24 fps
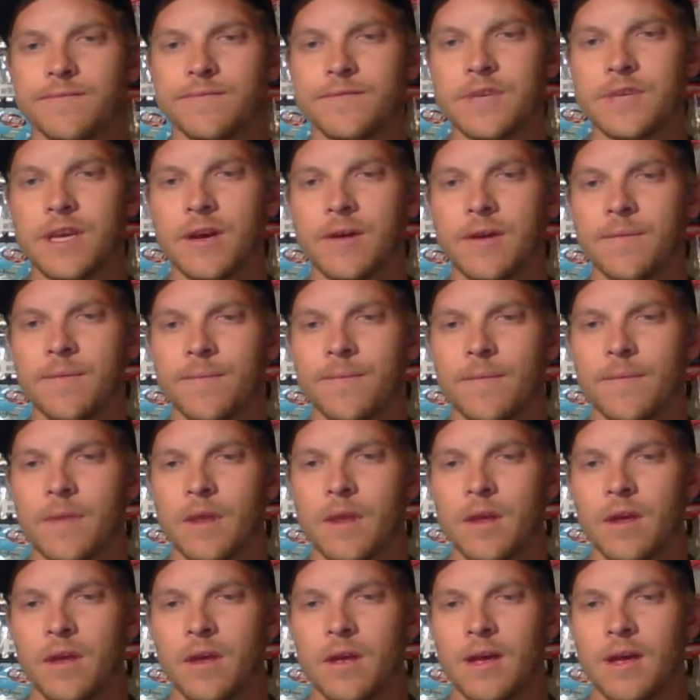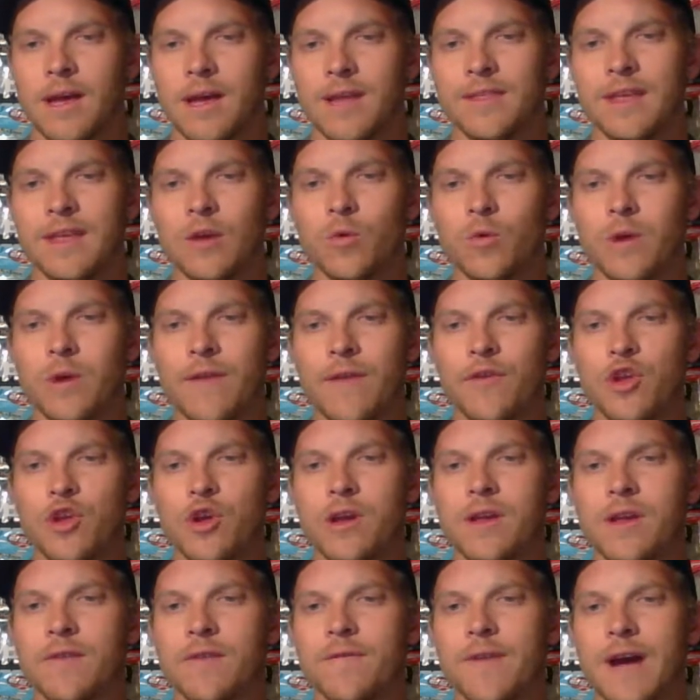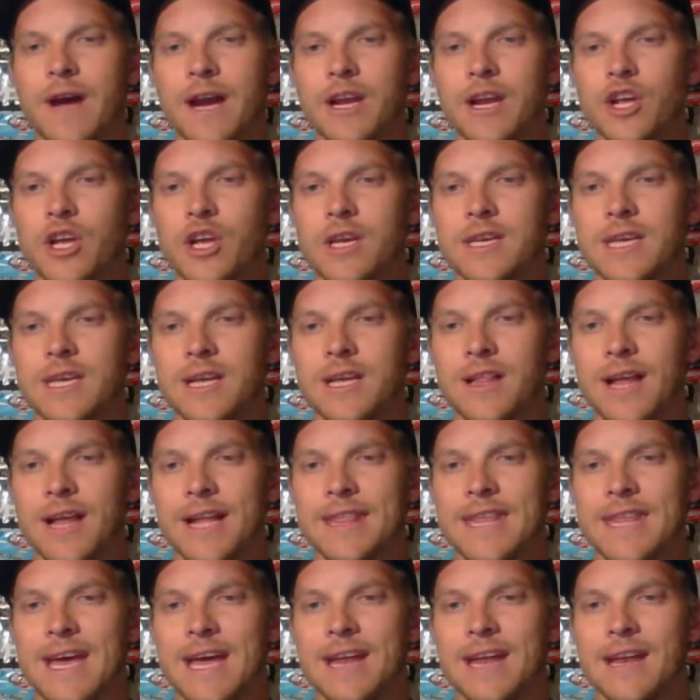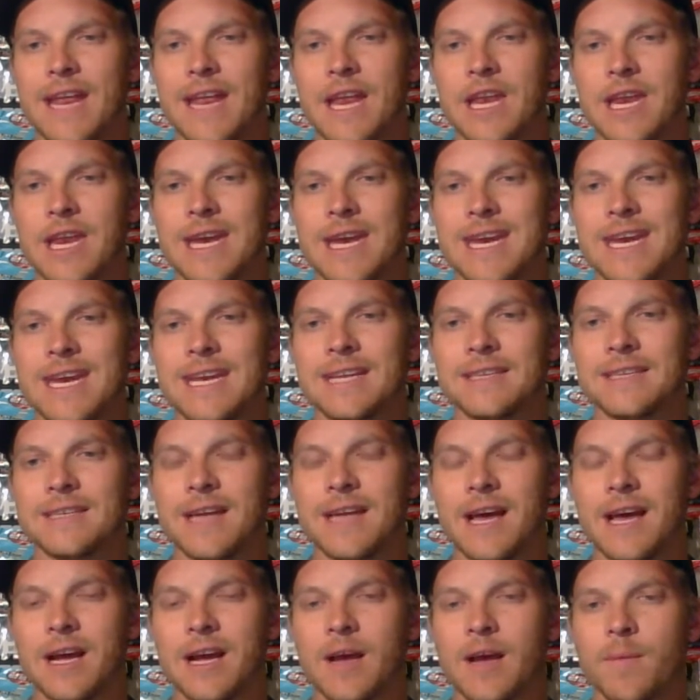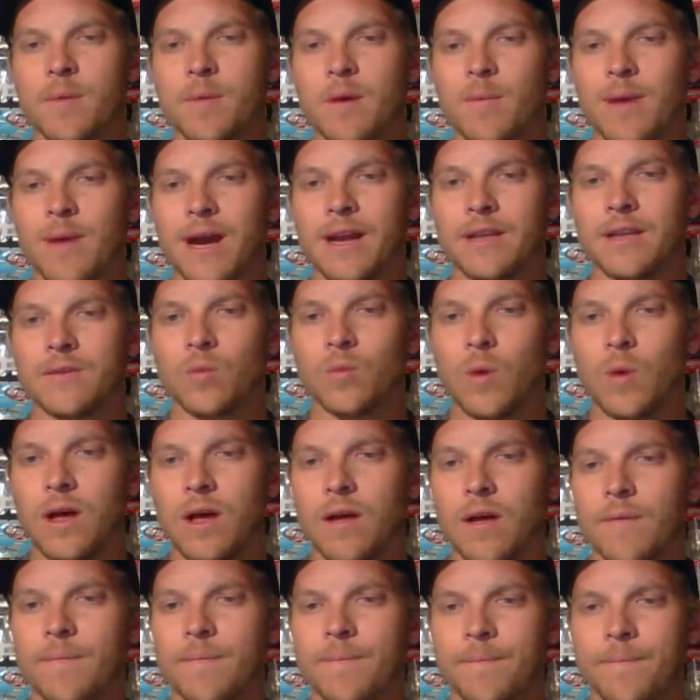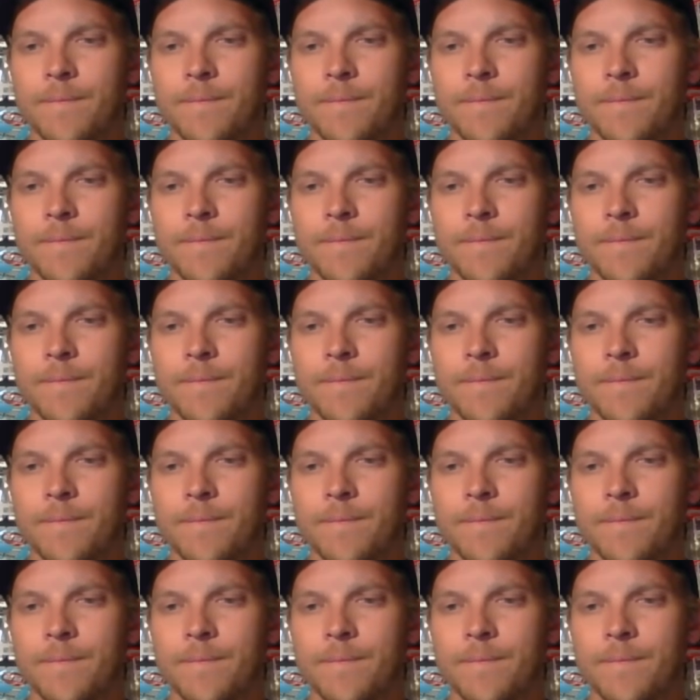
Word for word: So I think whenever you can find a good deal like that and you need to stock up, you might as well.